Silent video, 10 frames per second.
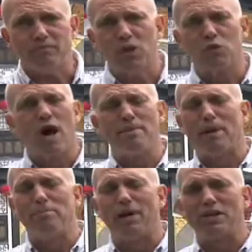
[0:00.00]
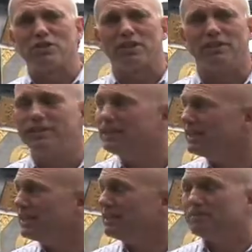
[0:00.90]
ride my bicycle,
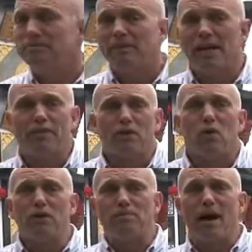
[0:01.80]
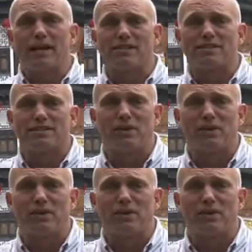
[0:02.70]
and there were only bikes.